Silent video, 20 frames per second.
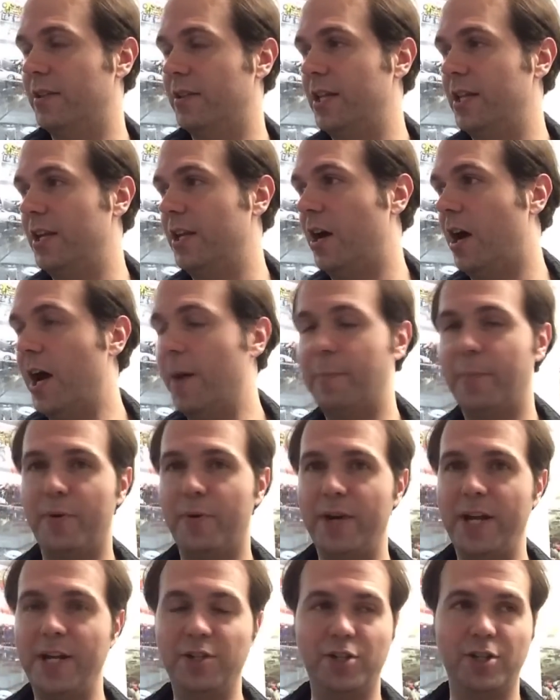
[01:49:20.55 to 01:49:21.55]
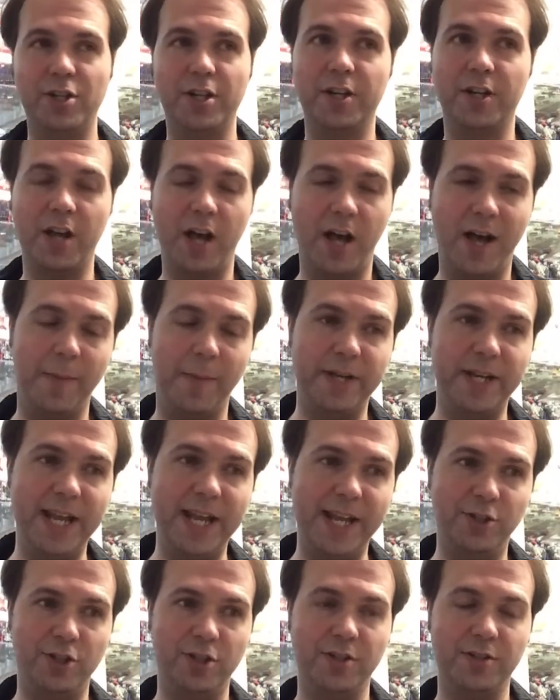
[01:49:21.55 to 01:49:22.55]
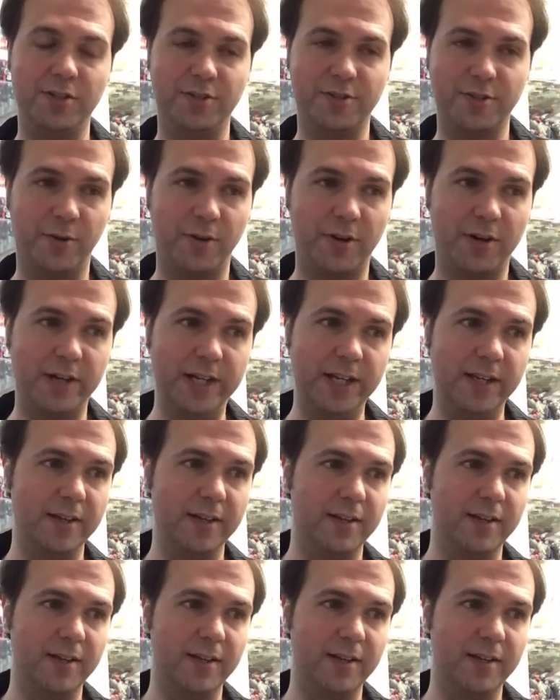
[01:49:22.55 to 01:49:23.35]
the Operation Combination story,